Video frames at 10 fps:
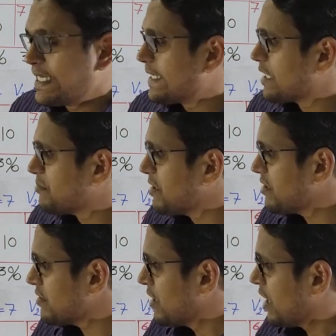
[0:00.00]
That
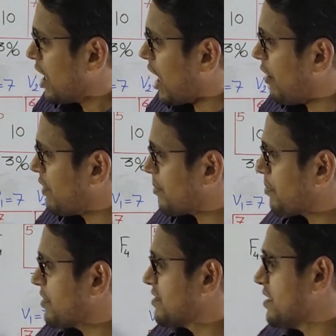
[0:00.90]
means
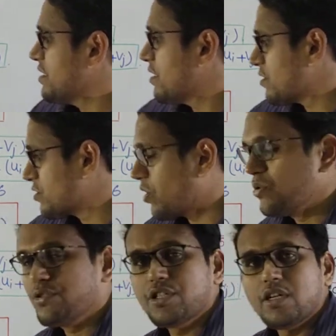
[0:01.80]
our present
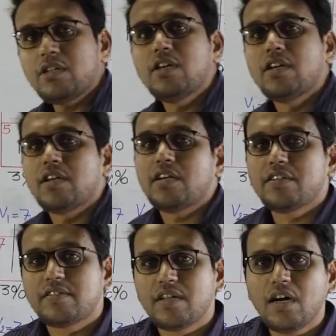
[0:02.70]
solution
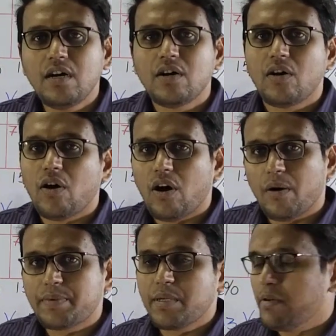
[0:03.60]
is the
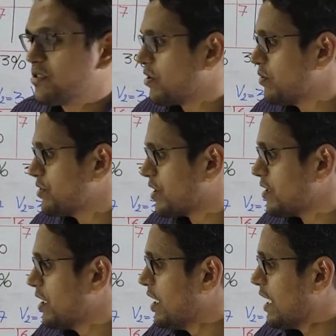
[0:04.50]
optimal
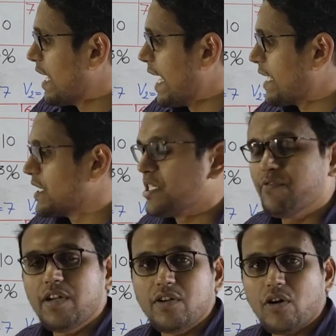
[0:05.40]
solution and
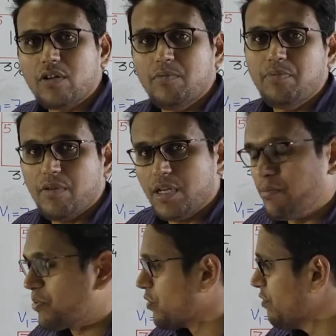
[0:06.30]
it will not
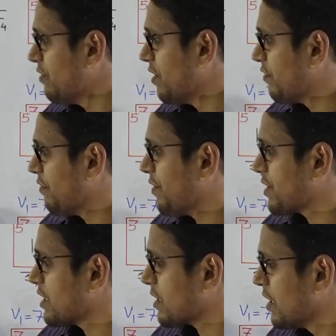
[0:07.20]
improve
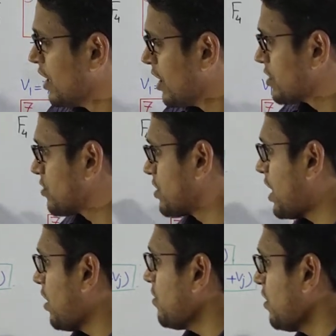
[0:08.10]
further. So
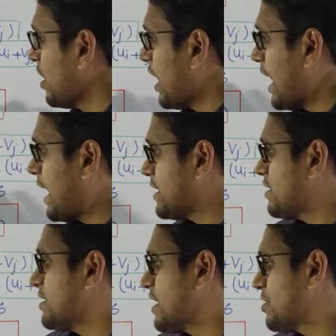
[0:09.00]
now
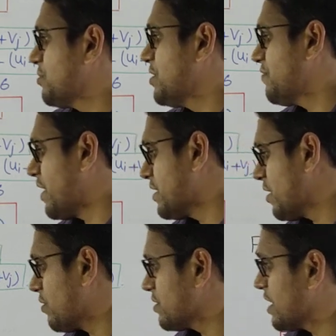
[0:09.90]
as it has been
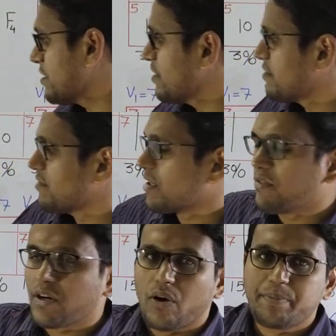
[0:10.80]
found out that this is
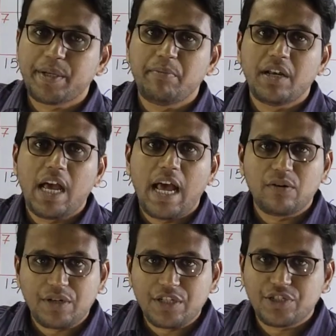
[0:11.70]
our optimal
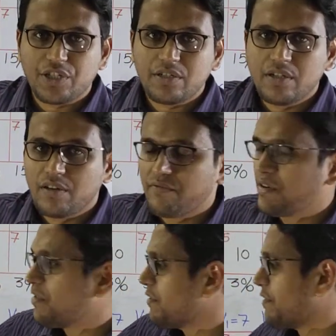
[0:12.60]
allocation,
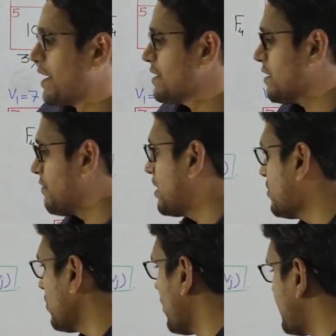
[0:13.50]
we will find the
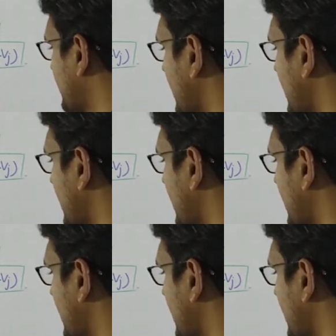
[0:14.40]
value of